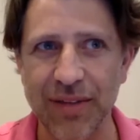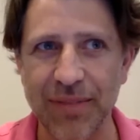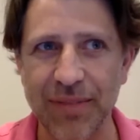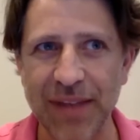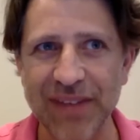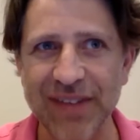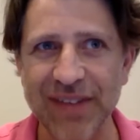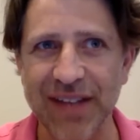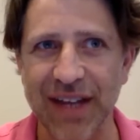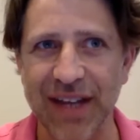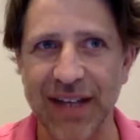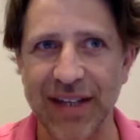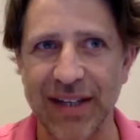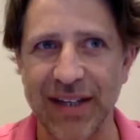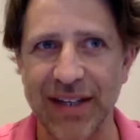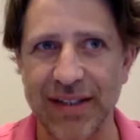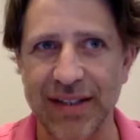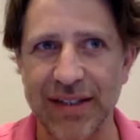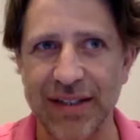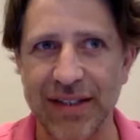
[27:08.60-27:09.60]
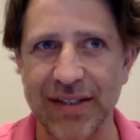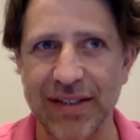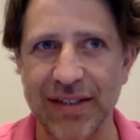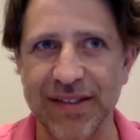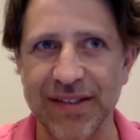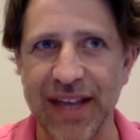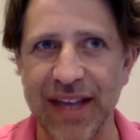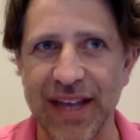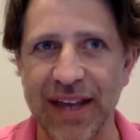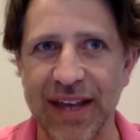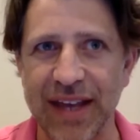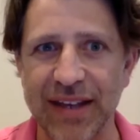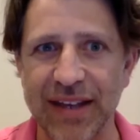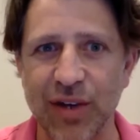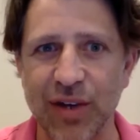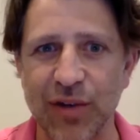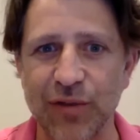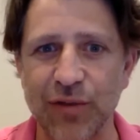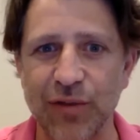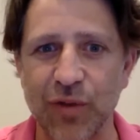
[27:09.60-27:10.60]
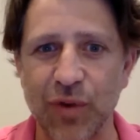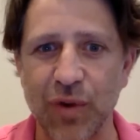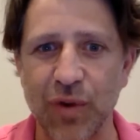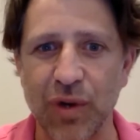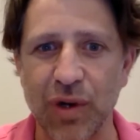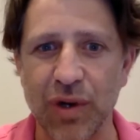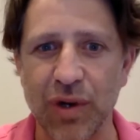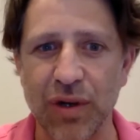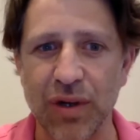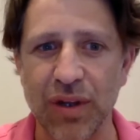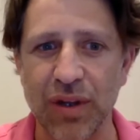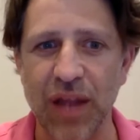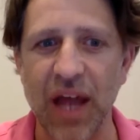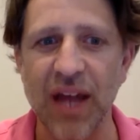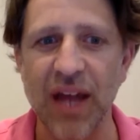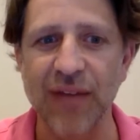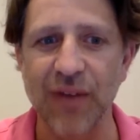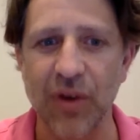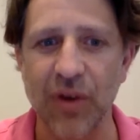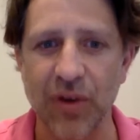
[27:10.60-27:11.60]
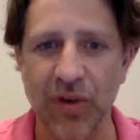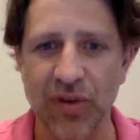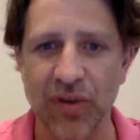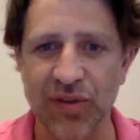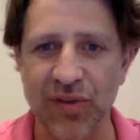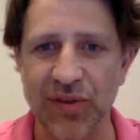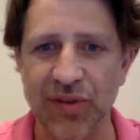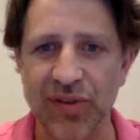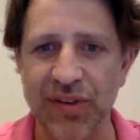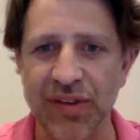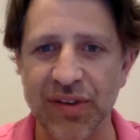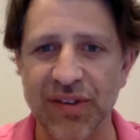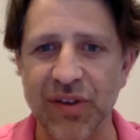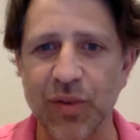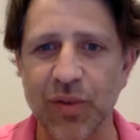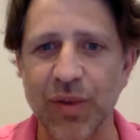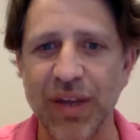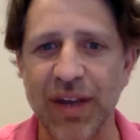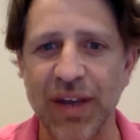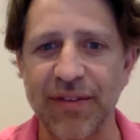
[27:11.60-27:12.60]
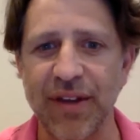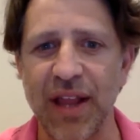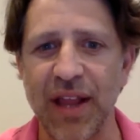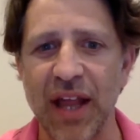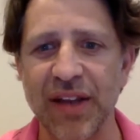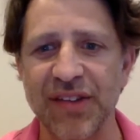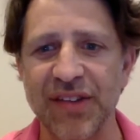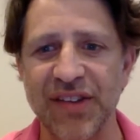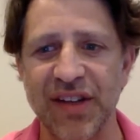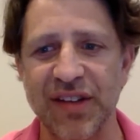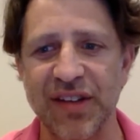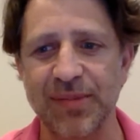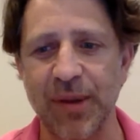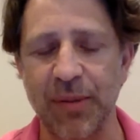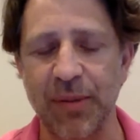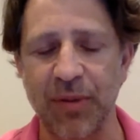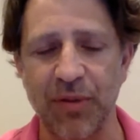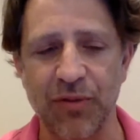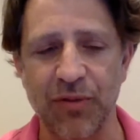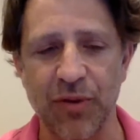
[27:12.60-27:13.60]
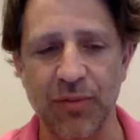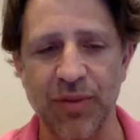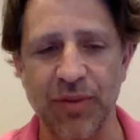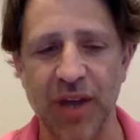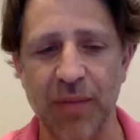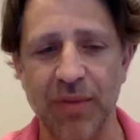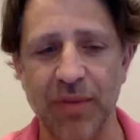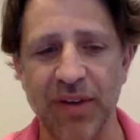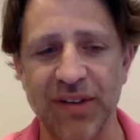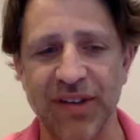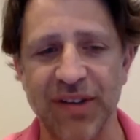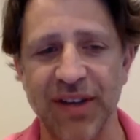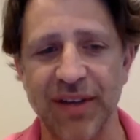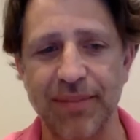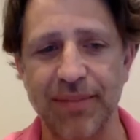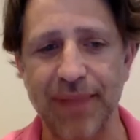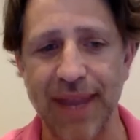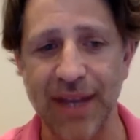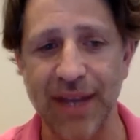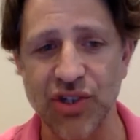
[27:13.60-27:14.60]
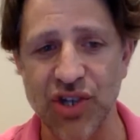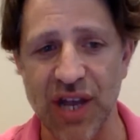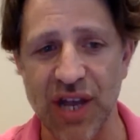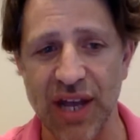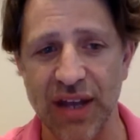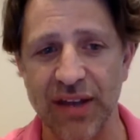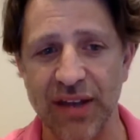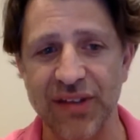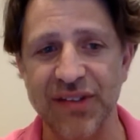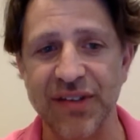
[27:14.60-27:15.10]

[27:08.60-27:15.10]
basic idea is that for a lot of our users, and so we have a lot of salespeople from companies like Paychex